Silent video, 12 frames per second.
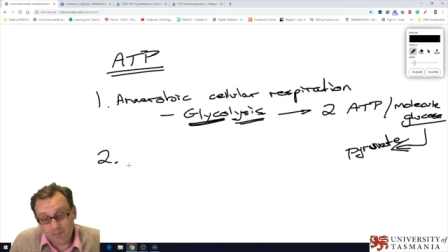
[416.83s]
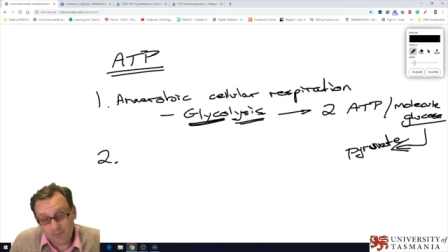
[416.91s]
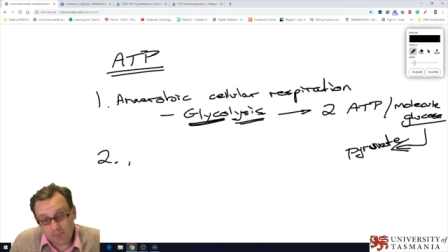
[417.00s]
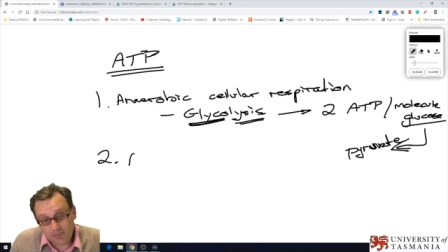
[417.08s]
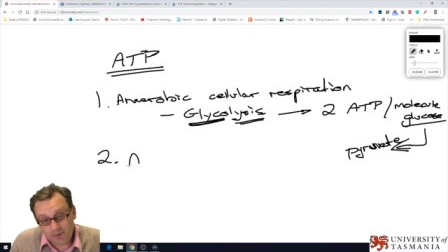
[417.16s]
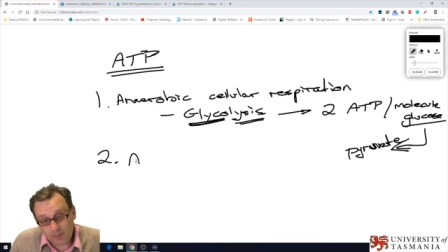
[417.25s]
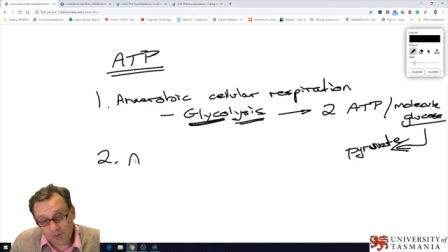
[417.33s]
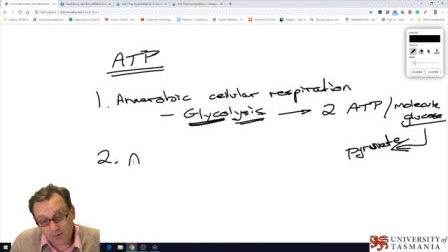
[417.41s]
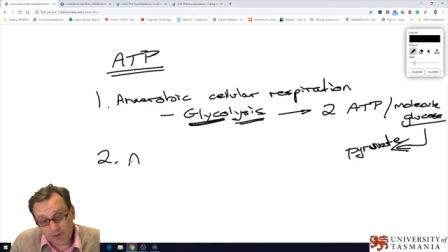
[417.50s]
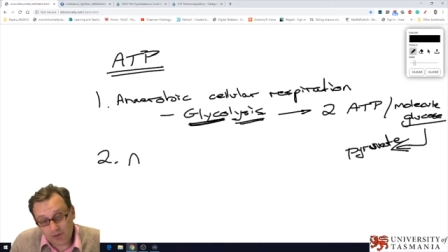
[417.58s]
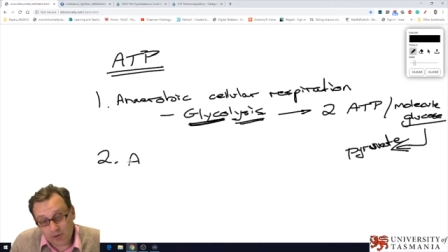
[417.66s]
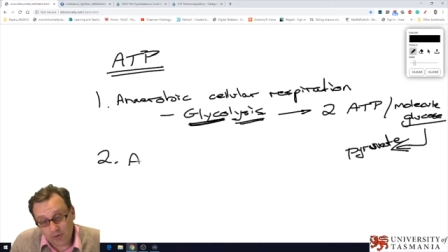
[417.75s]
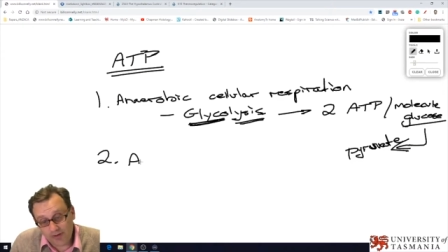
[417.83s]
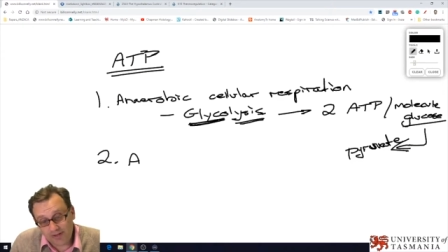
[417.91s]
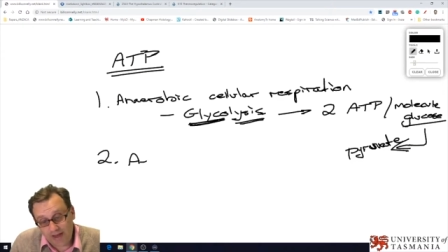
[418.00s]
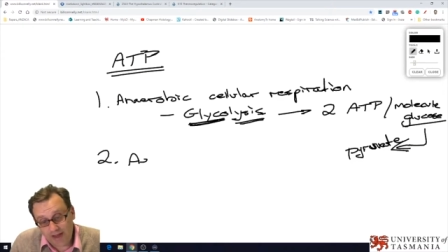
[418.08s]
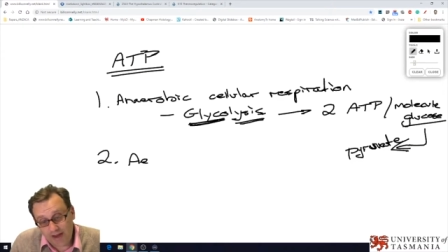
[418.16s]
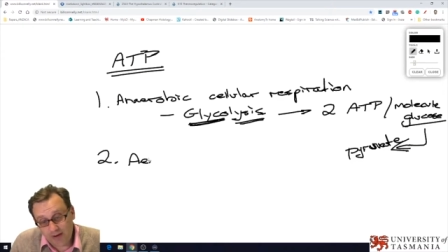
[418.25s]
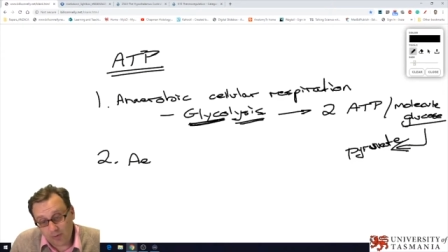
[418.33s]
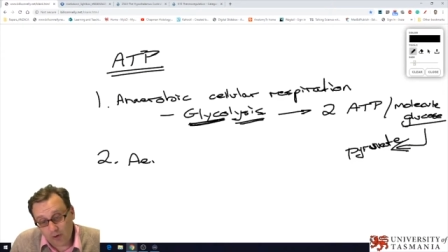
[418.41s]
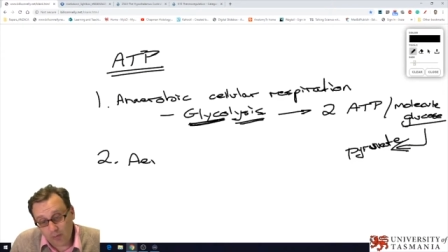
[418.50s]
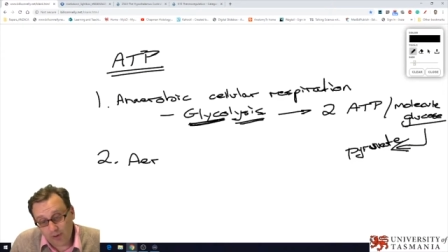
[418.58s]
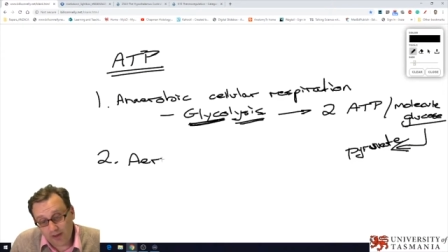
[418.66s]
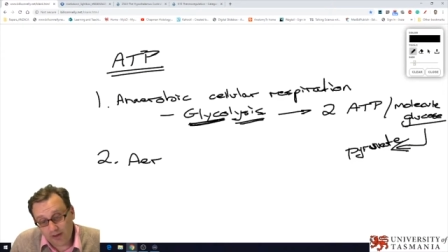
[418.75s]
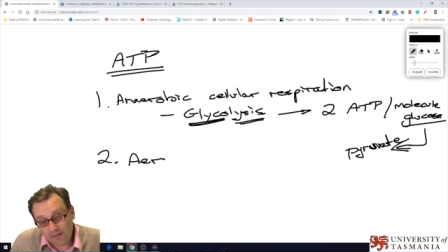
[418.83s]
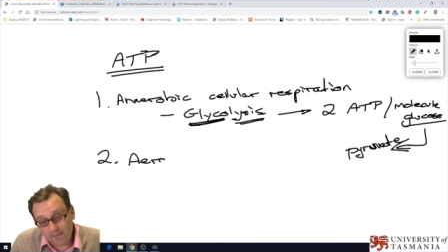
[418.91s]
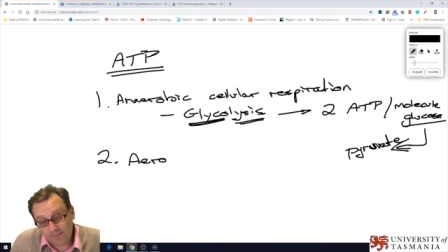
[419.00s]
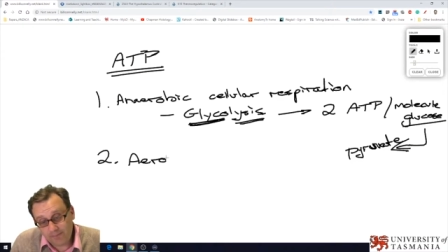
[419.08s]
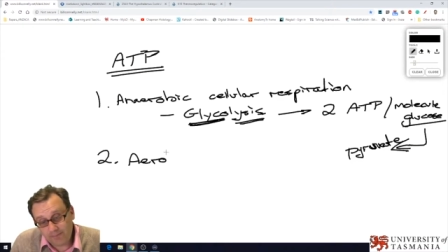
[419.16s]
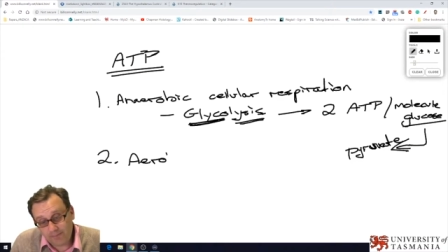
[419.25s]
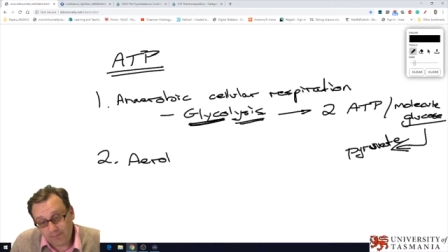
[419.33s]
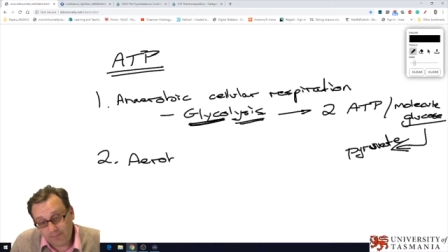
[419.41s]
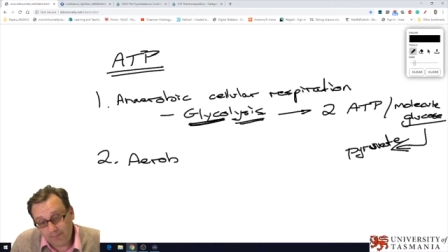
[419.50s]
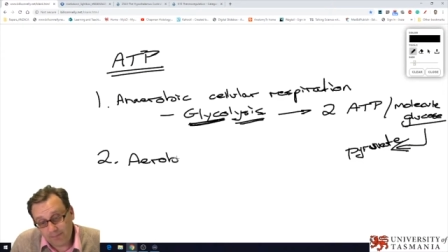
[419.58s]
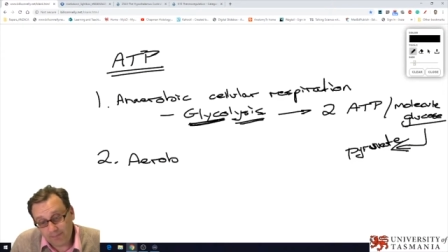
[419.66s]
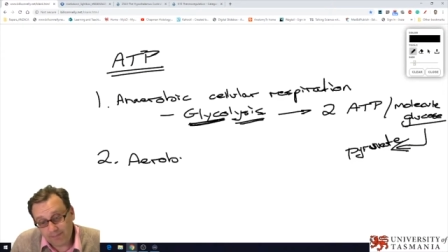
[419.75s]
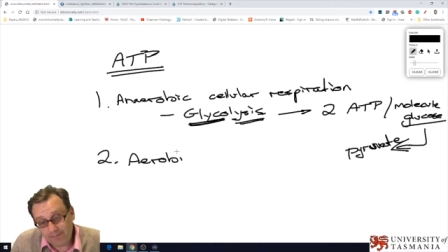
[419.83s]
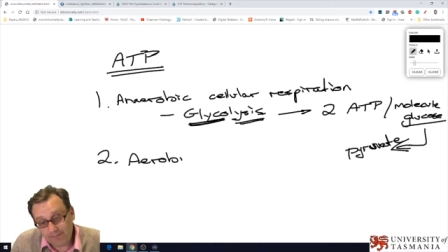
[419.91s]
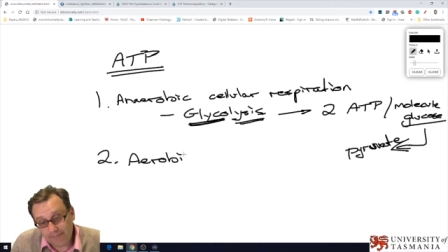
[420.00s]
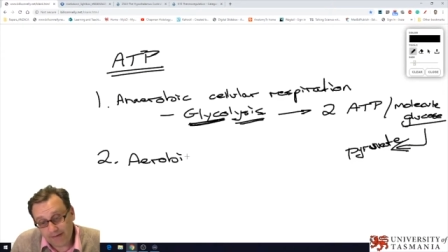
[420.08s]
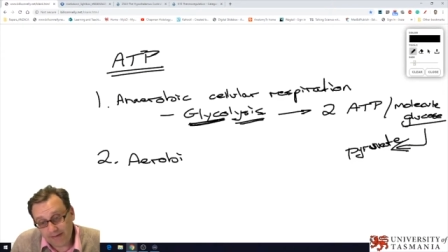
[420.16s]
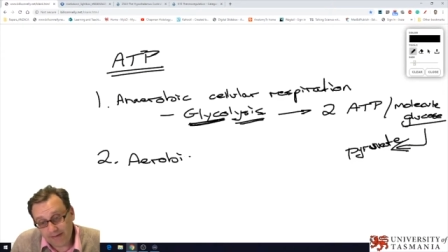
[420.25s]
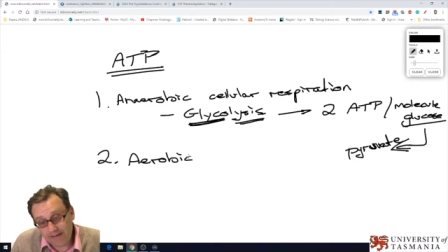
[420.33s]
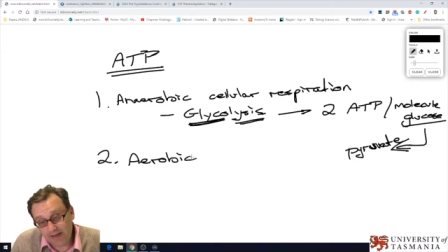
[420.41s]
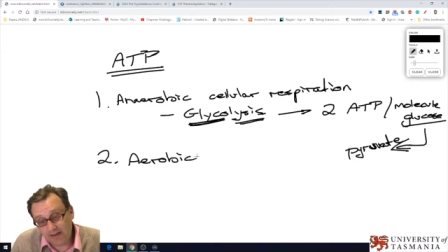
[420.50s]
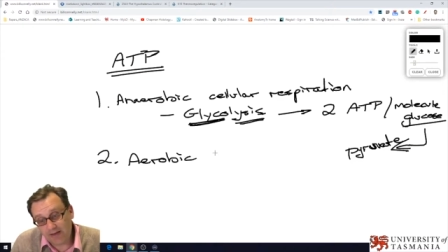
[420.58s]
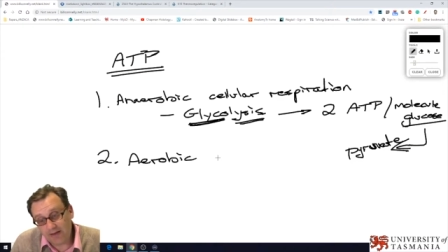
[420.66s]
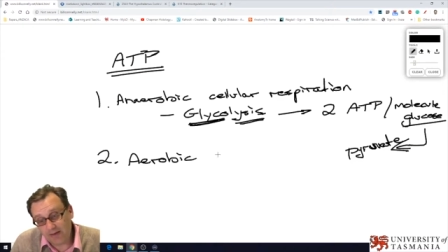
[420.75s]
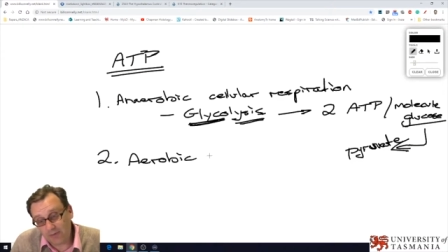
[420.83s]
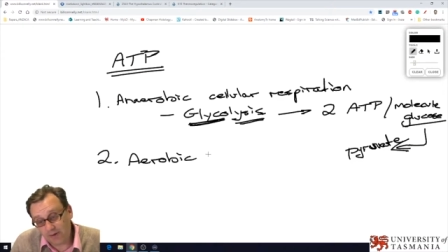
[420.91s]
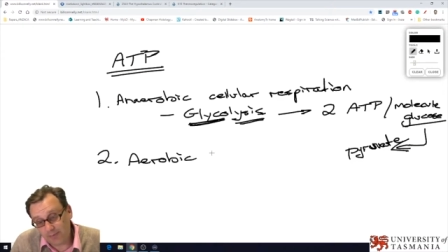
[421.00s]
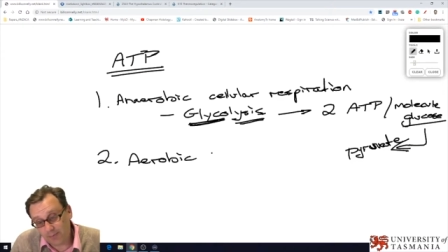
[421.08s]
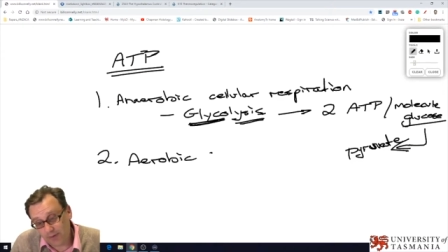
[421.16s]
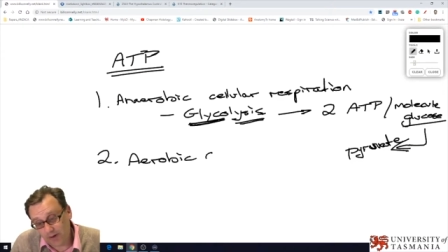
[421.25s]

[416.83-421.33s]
Um, so we'll just call this aerobic cellular